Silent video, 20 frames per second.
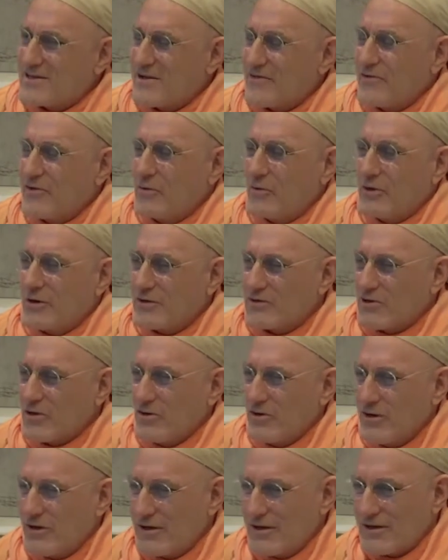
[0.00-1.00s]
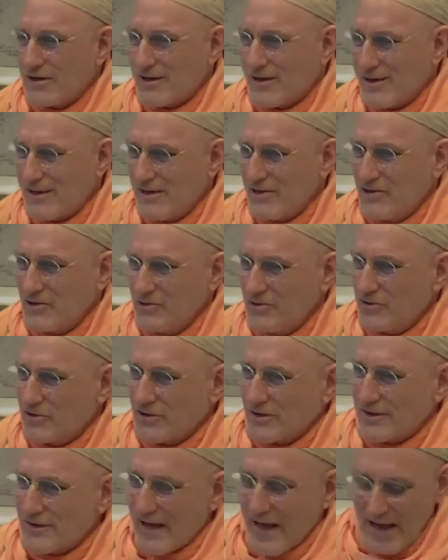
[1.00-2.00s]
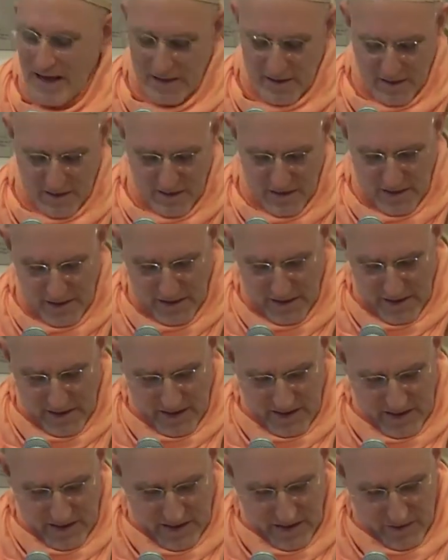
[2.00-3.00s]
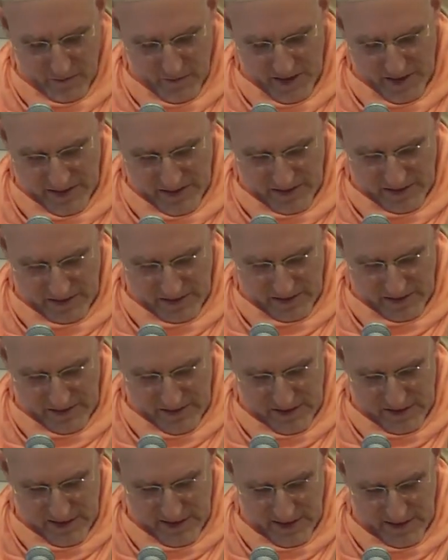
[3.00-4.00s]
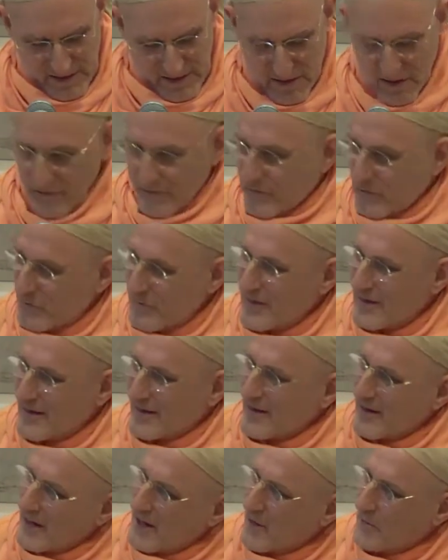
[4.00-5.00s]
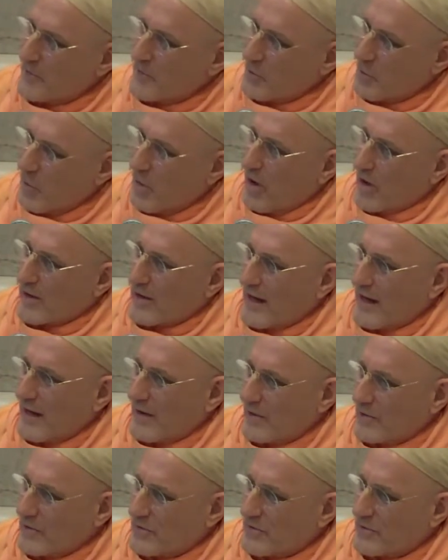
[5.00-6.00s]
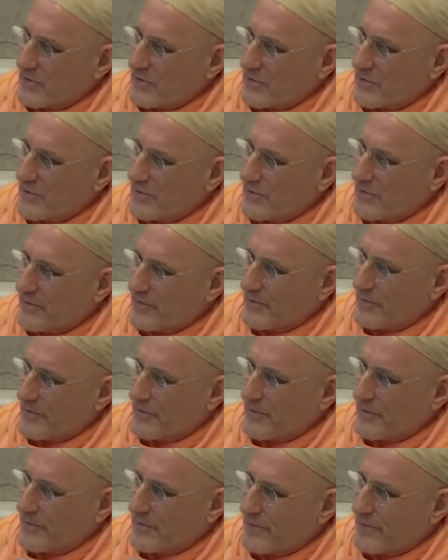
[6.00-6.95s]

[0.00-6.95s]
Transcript: The point is if you want to turn it into issues in that, then basically it's late enough for me to get up and walk out.